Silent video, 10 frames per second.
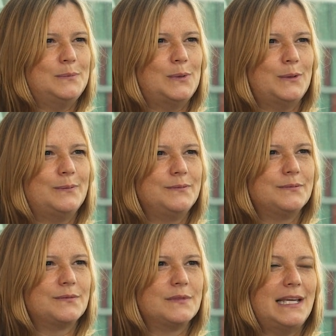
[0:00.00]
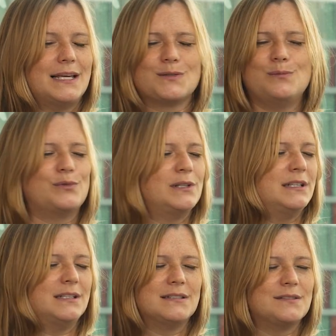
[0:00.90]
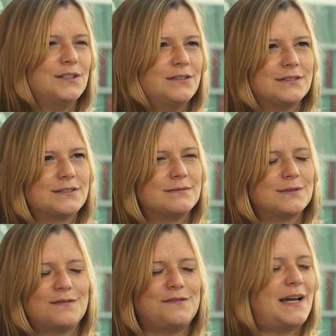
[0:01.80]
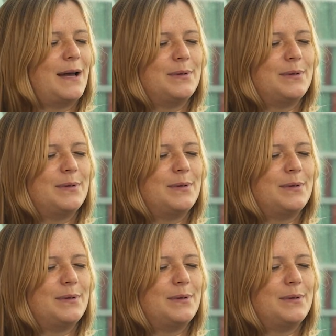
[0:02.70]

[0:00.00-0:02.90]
But yeah, some brilliant interviews. Yeah.